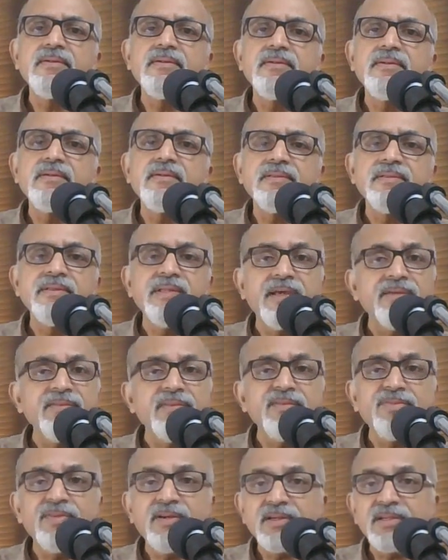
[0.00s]
Then we
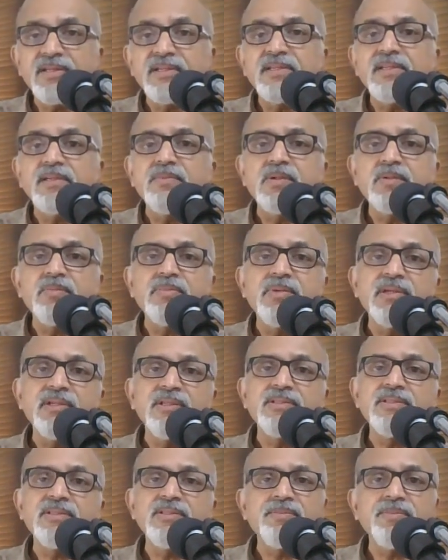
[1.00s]
forget about
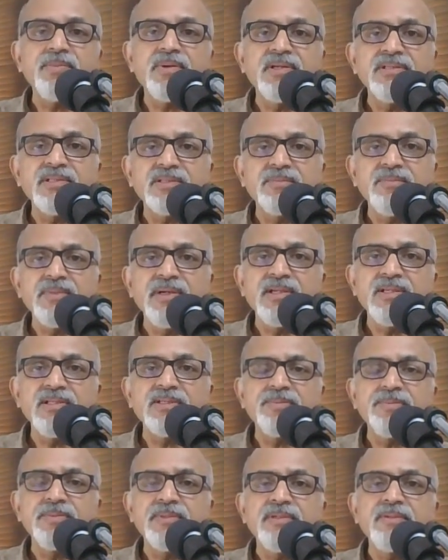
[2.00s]
predictive project
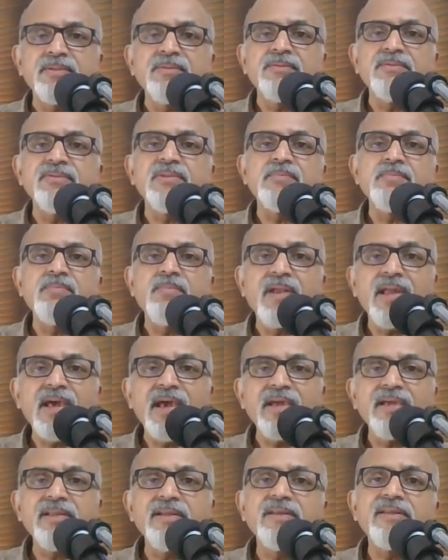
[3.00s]
management. We
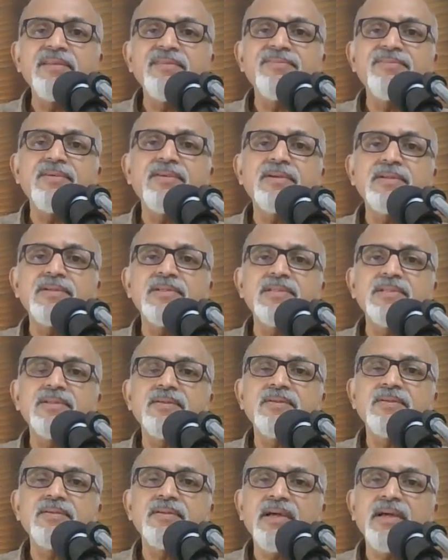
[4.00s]
blindly focus
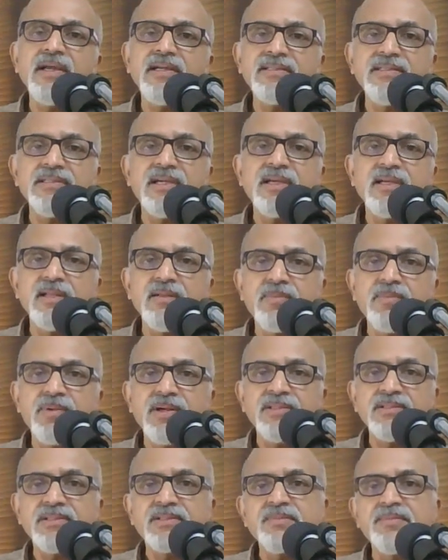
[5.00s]
on agile
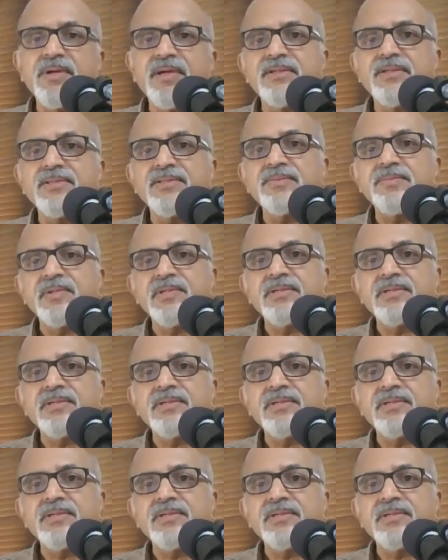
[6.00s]
project management.